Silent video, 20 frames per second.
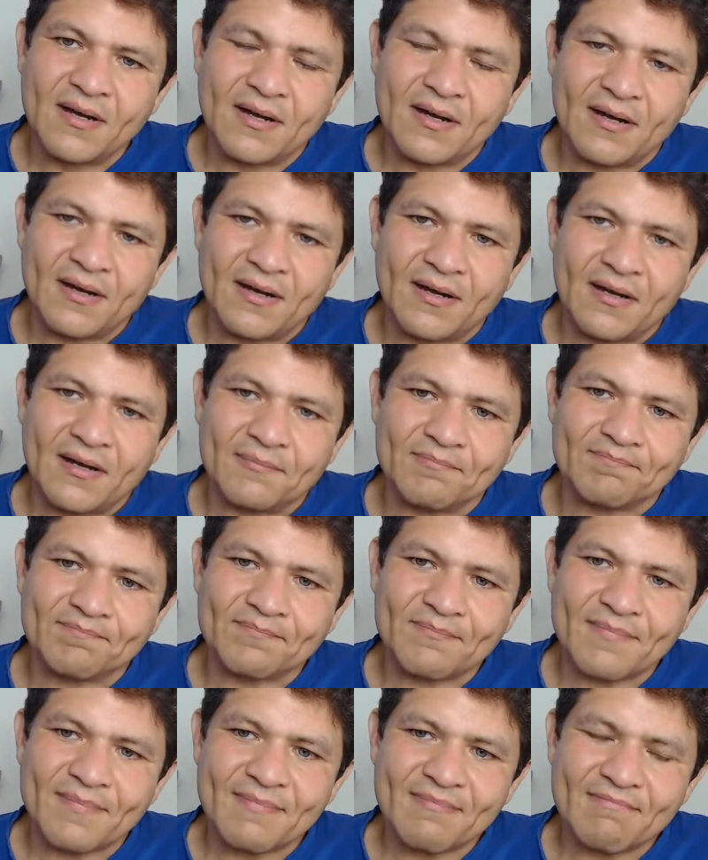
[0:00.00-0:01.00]

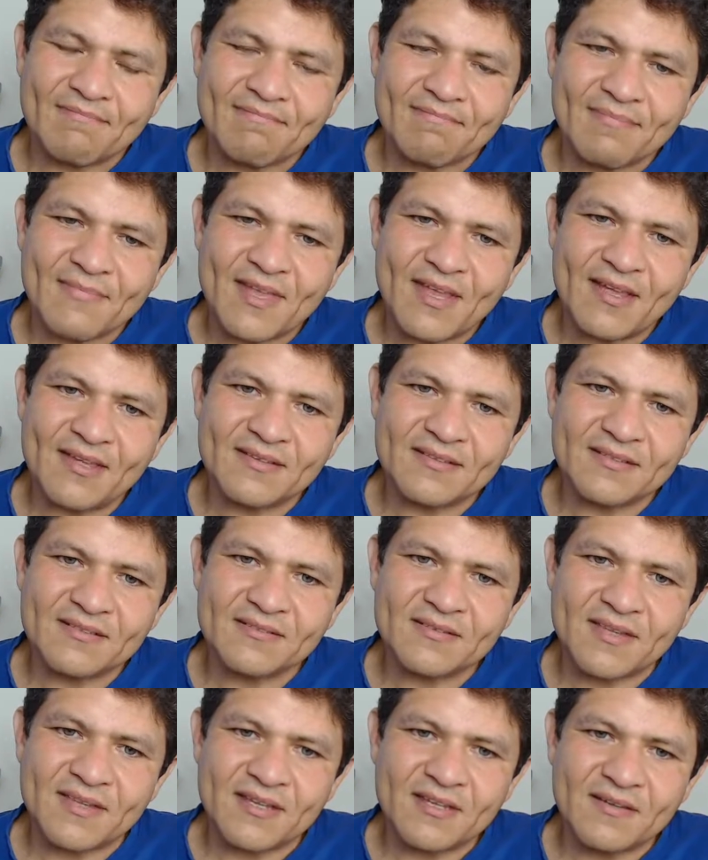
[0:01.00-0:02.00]
So
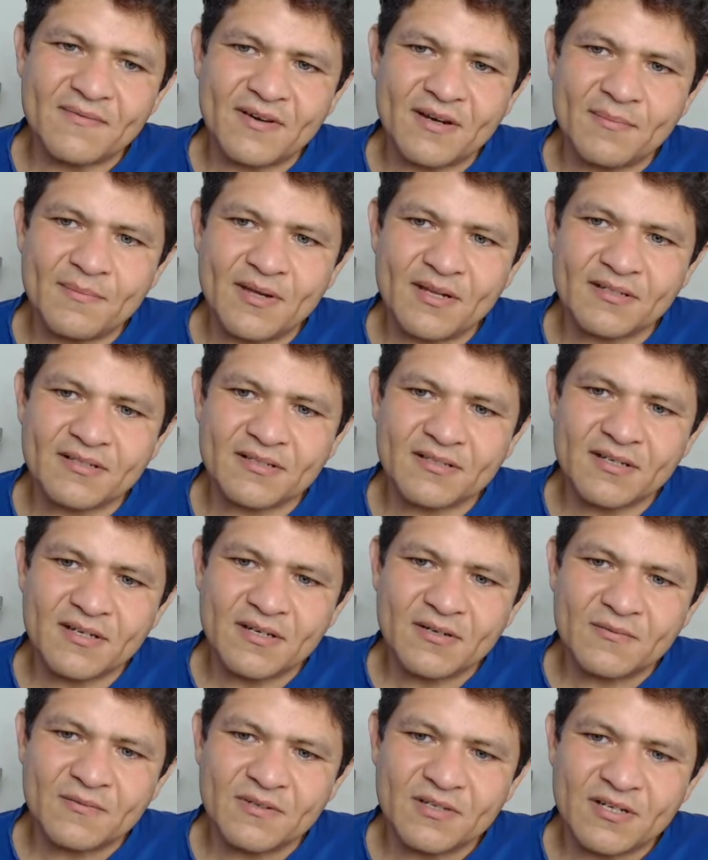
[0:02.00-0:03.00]
thank you very much.
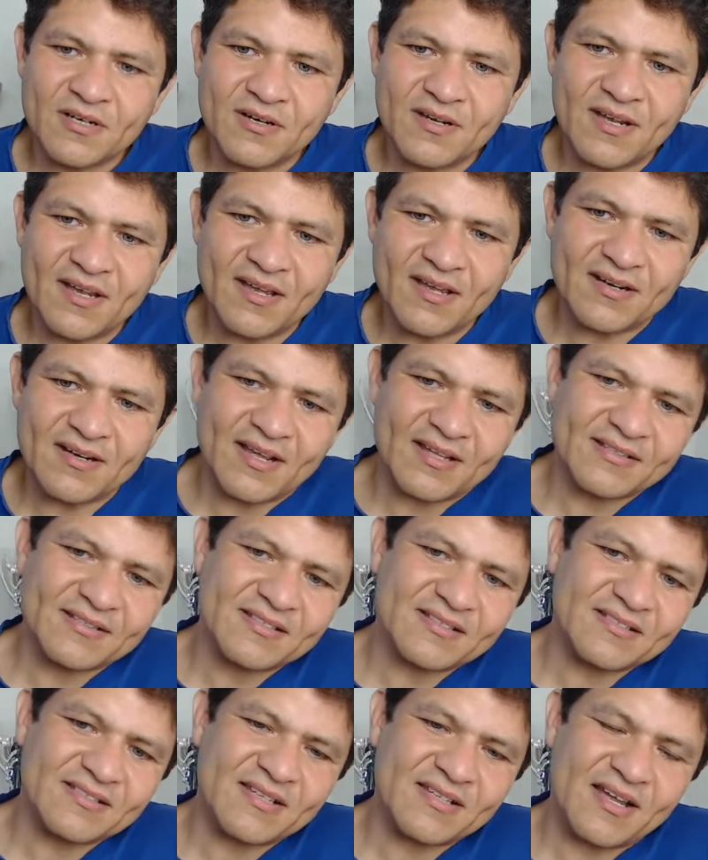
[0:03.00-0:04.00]
We'll go ahead and
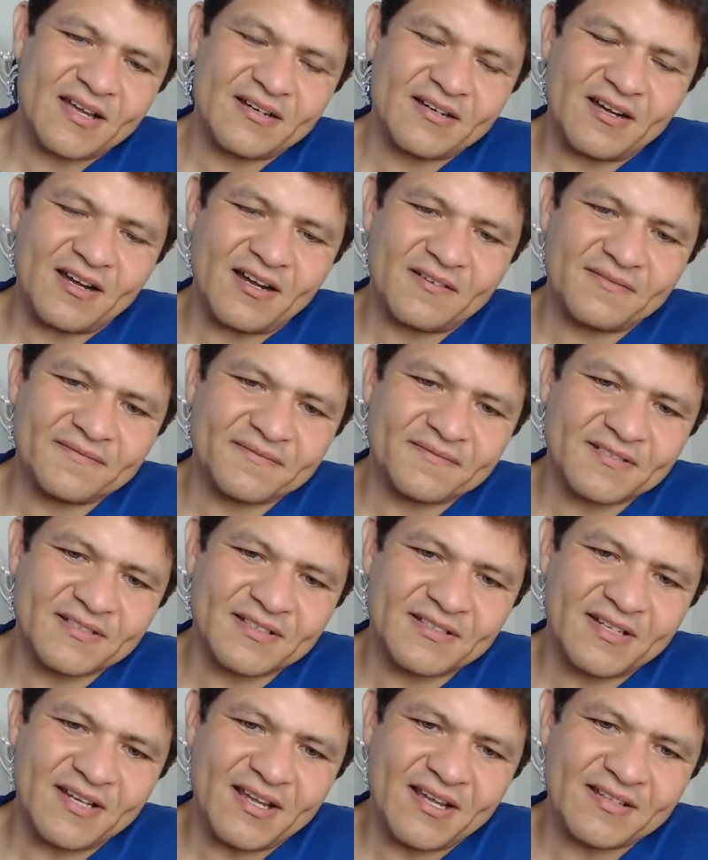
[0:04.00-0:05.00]
sign off
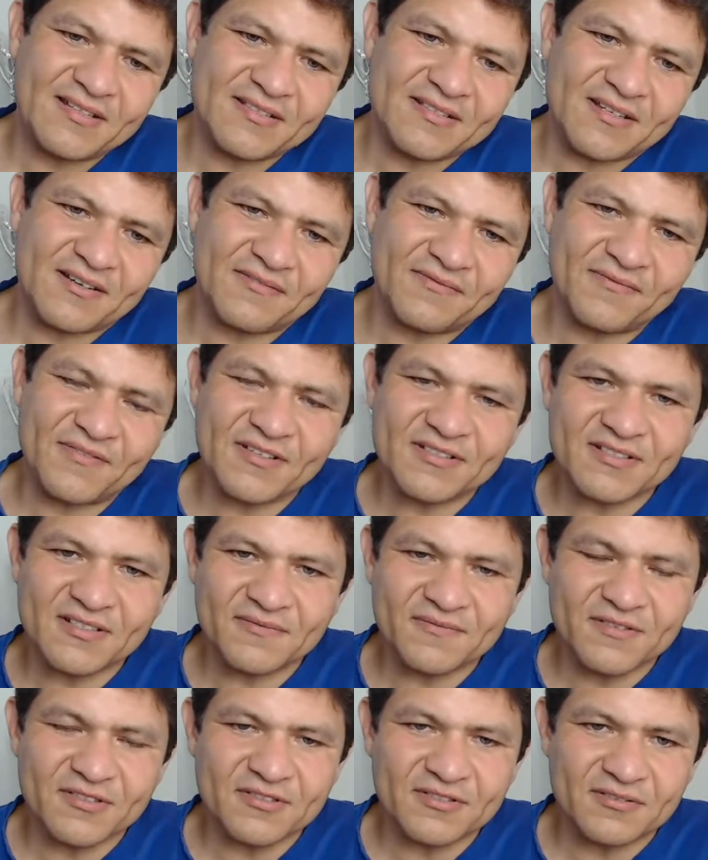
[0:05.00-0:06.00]
today. This is our first
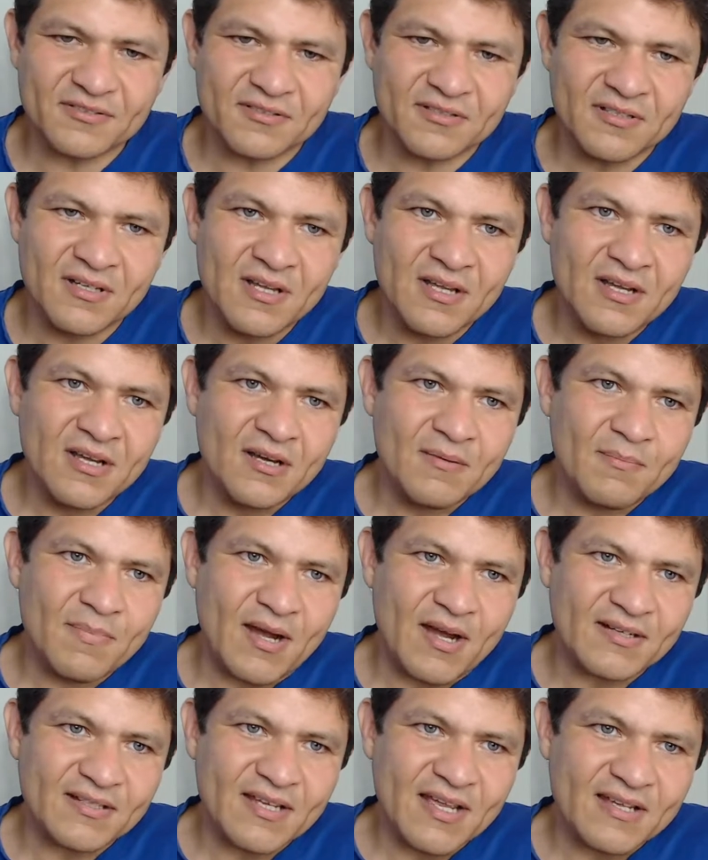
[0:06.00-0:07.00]
official
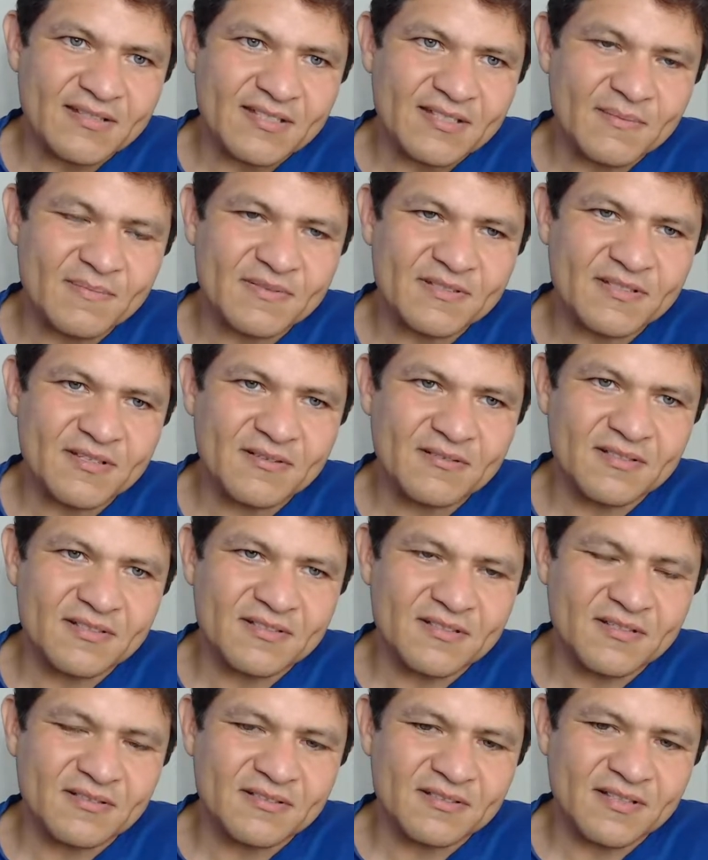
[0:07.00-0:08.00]
podcast episode.
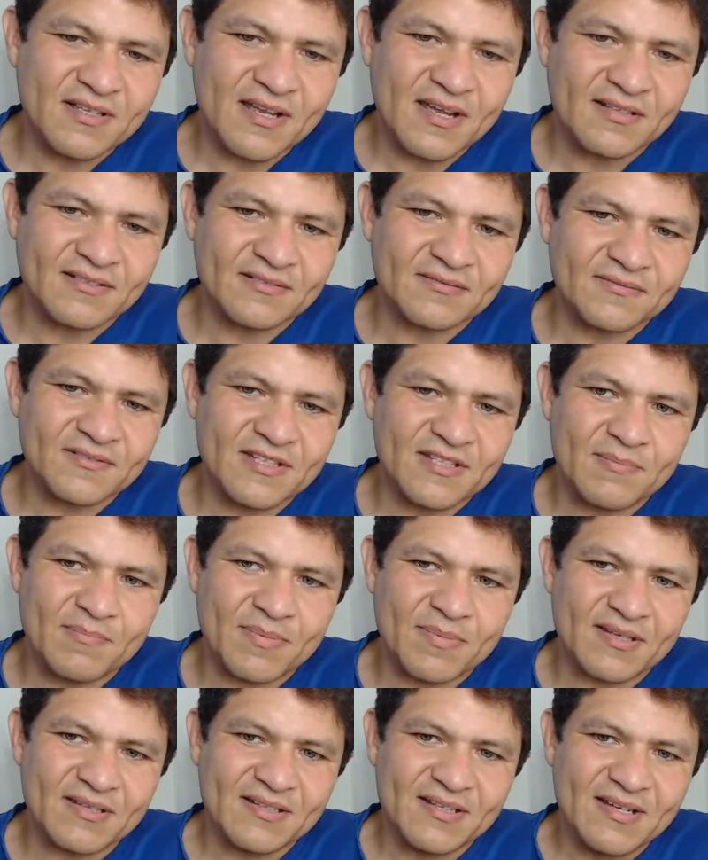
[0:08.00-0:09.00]
Let's go ahead and kind of
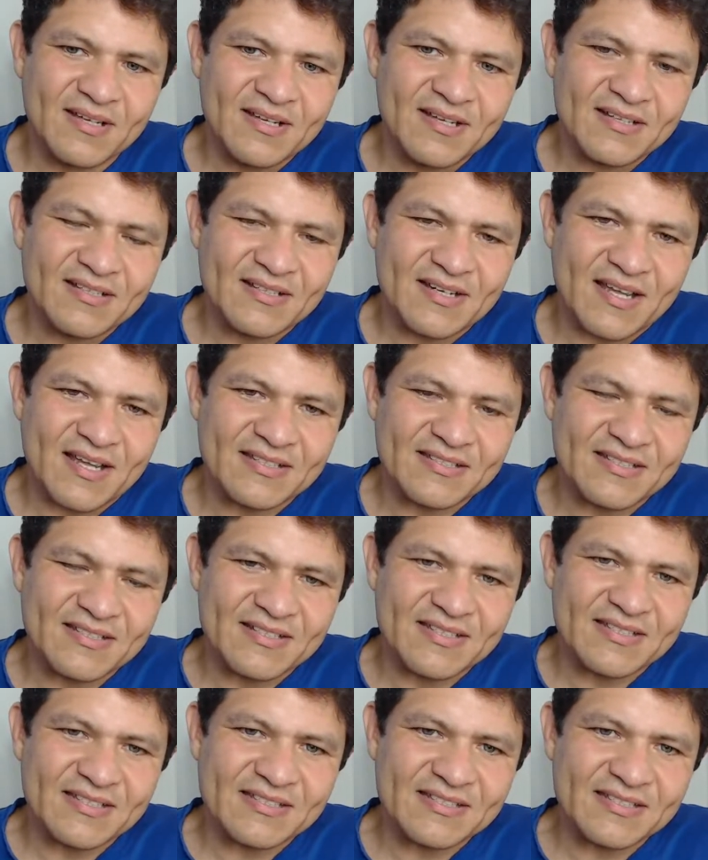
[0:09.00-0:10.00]
keep it nice
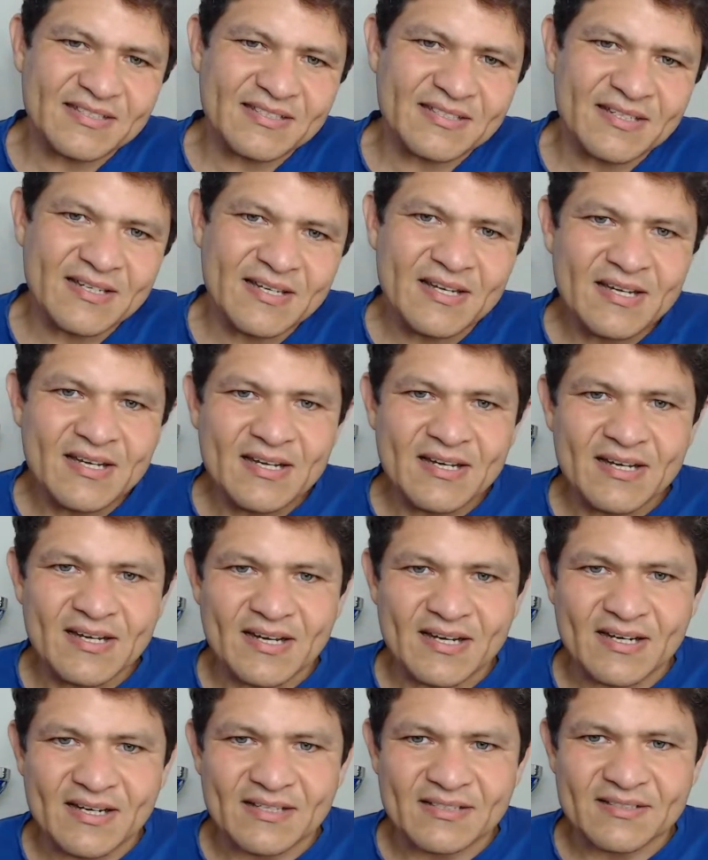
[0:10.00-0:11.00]
and easy.
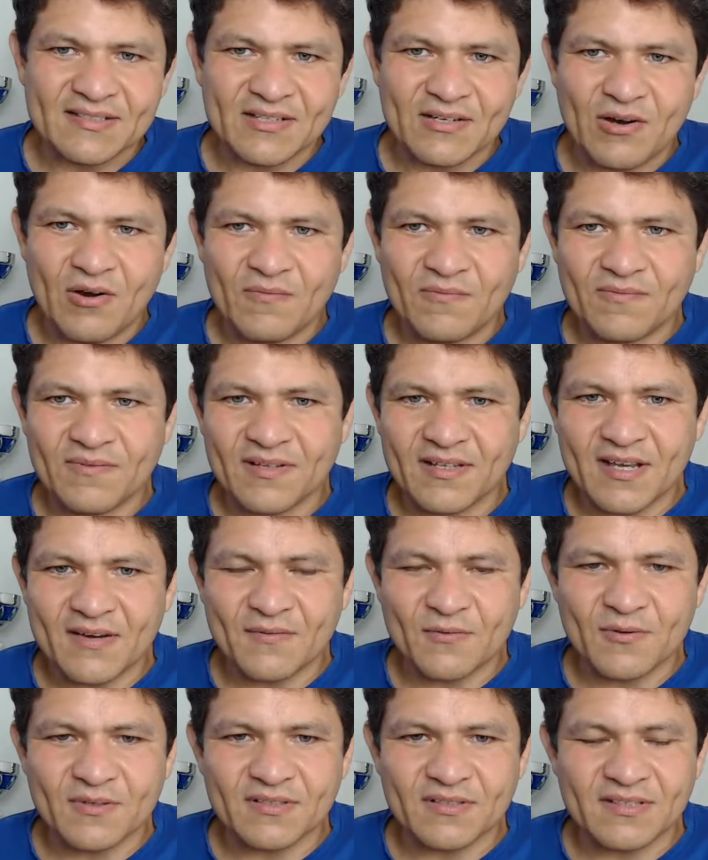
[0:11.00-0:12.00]
So hopefully
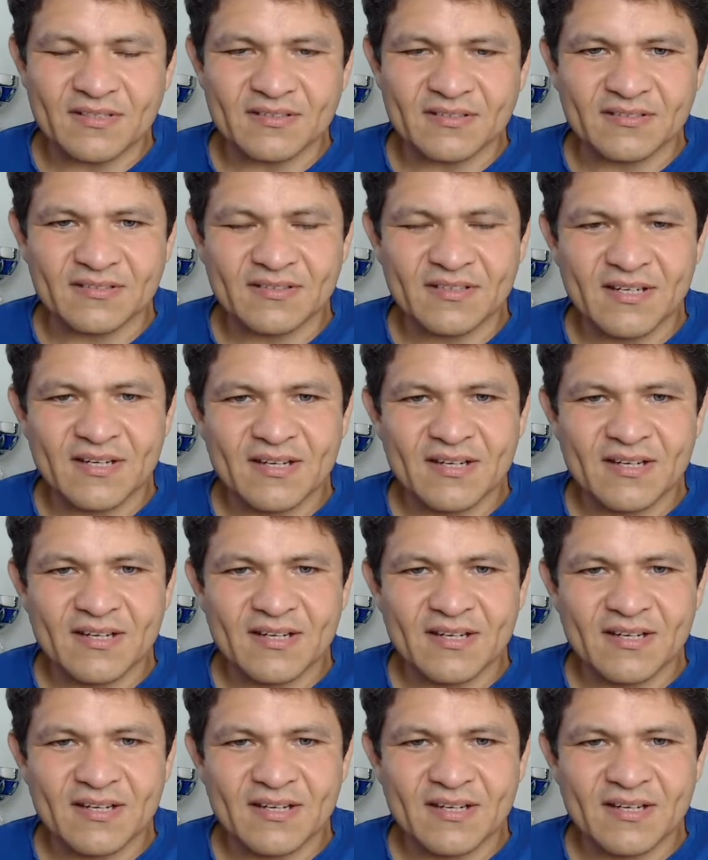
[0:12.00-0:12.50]
everyone can